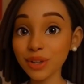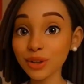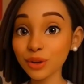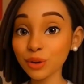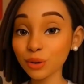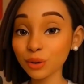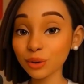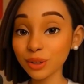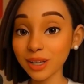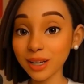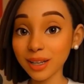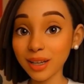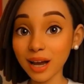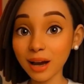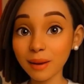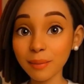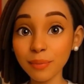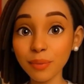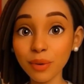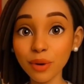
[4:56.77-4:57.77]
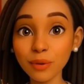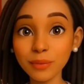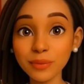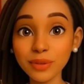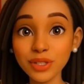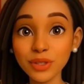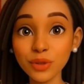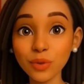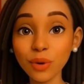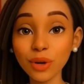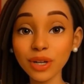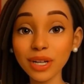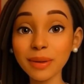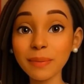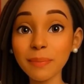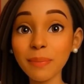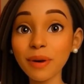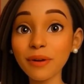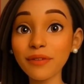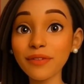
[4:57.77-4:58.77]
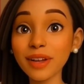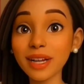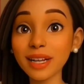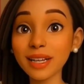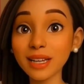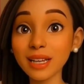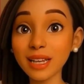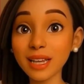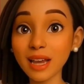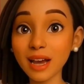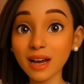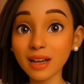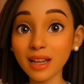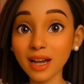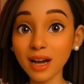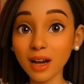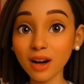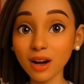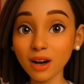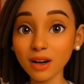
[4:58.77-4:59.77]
we know that our prompt is working perfectly and our